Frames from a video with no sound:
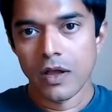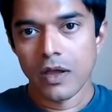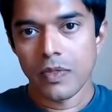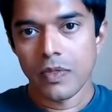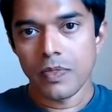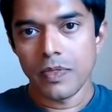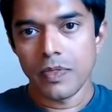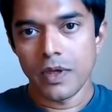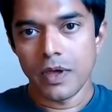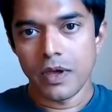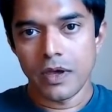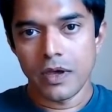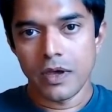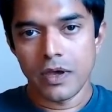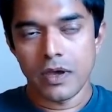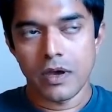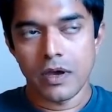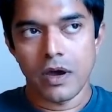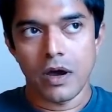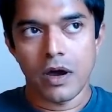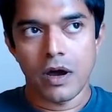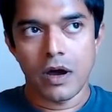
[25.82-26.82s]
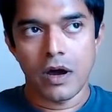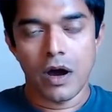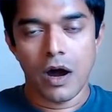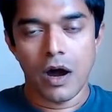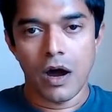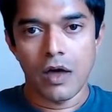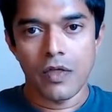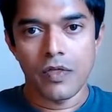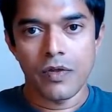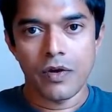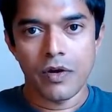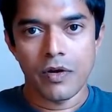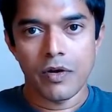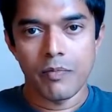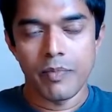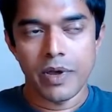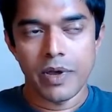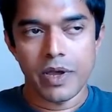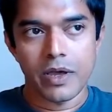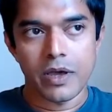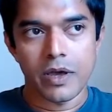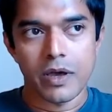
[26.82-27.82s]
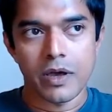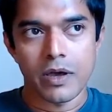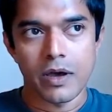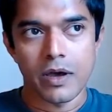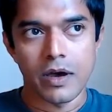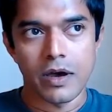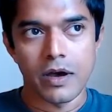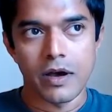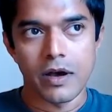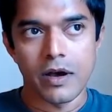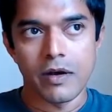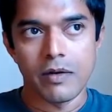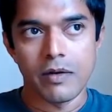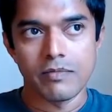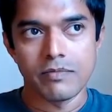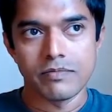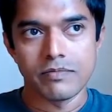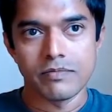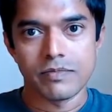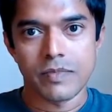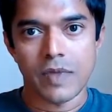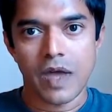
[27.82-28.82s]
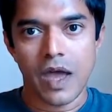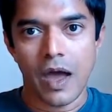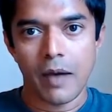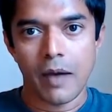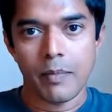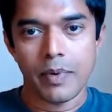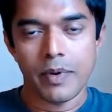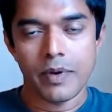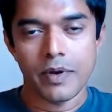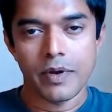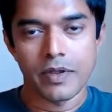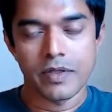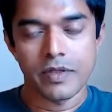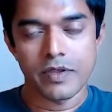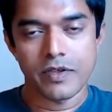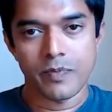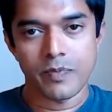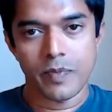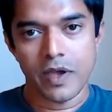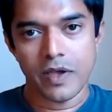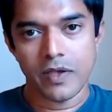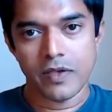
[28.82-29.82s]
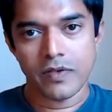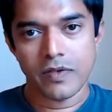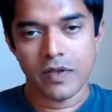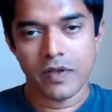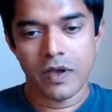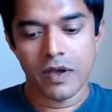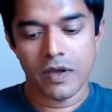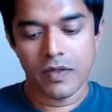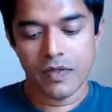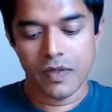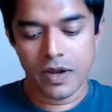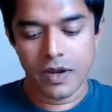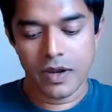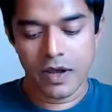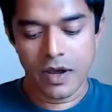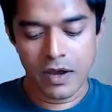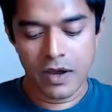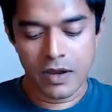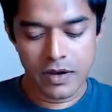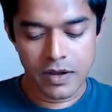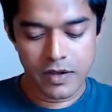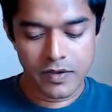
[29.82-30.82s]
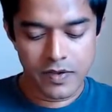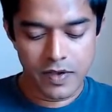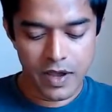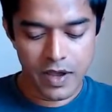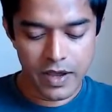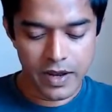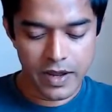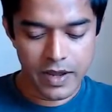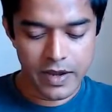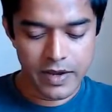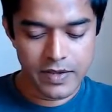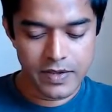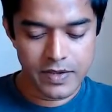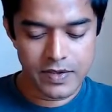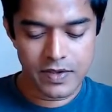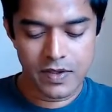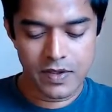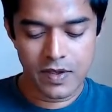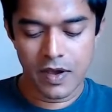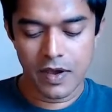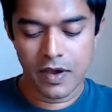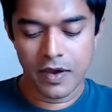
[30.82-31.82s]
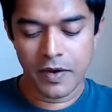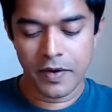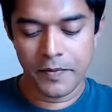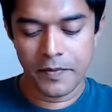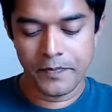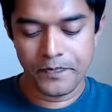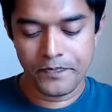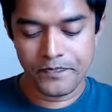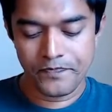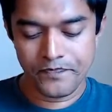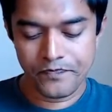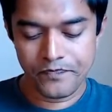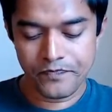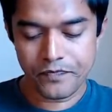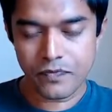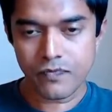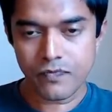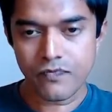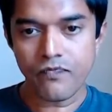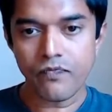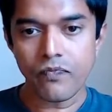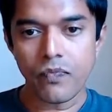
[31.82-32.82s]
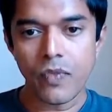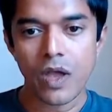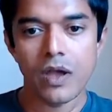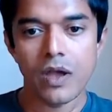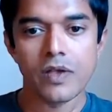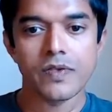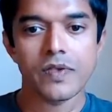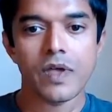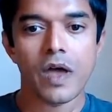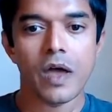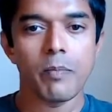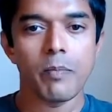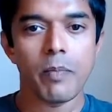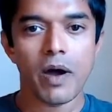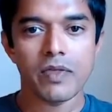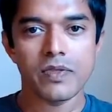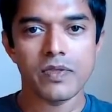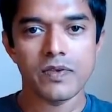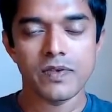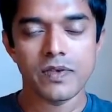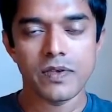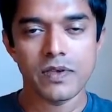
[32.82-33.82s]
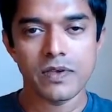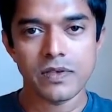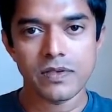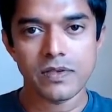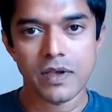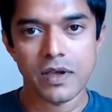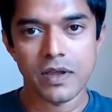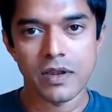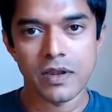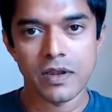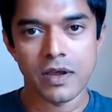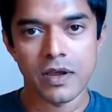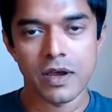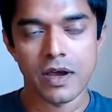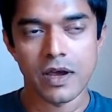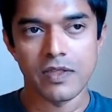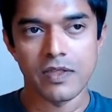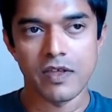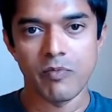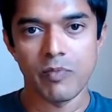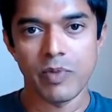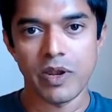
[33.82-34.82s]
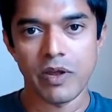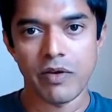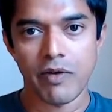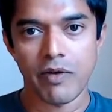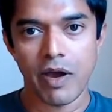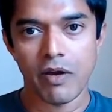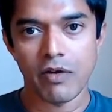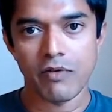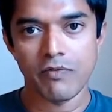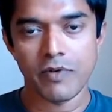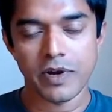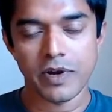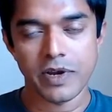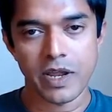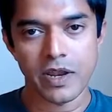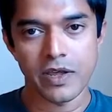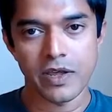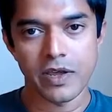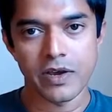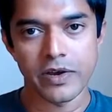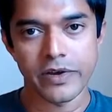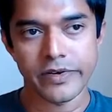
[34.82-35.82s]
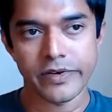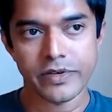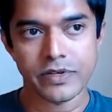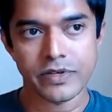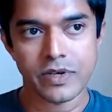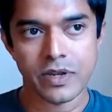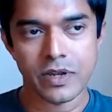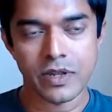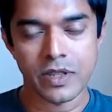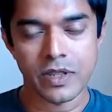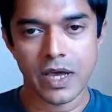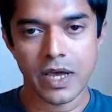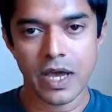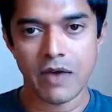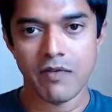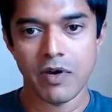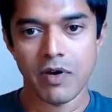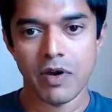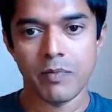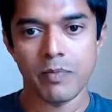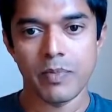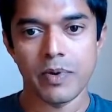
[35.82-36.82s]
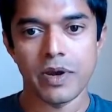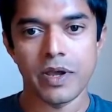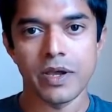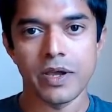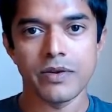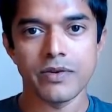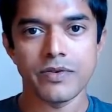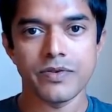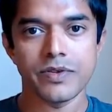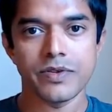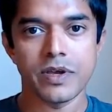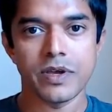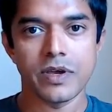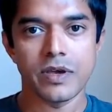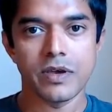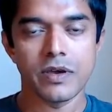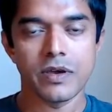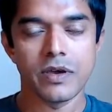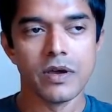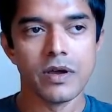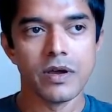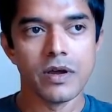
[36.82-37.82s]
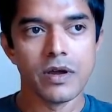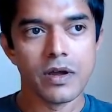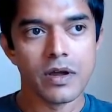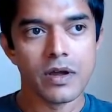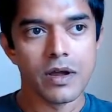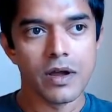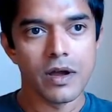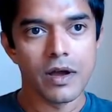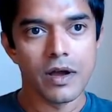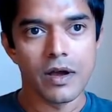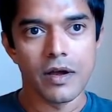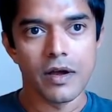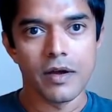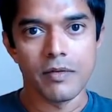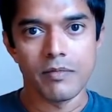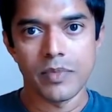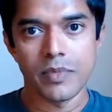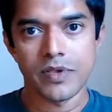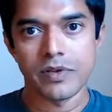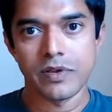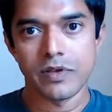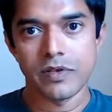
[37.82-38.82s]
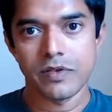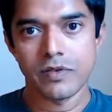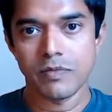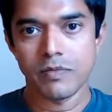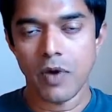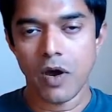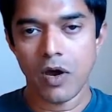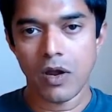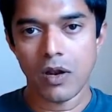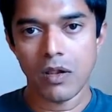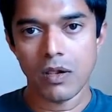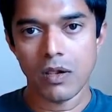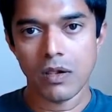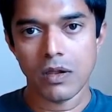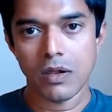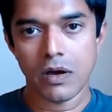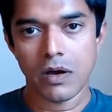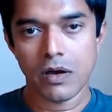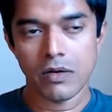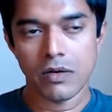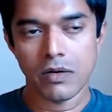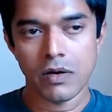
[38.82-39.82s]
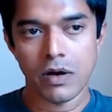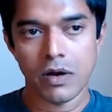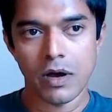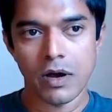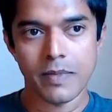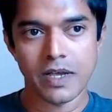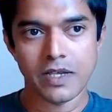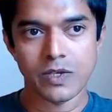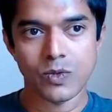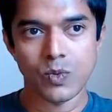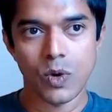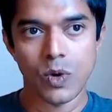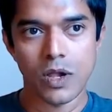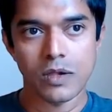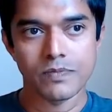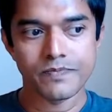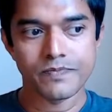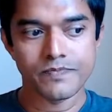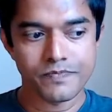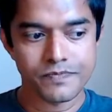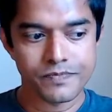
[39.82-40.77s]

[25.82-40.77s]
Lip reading: The other big app in the space that does highlights is Hypothesis, and they've been around for 10 years, and they have a pretty interesting business model as well.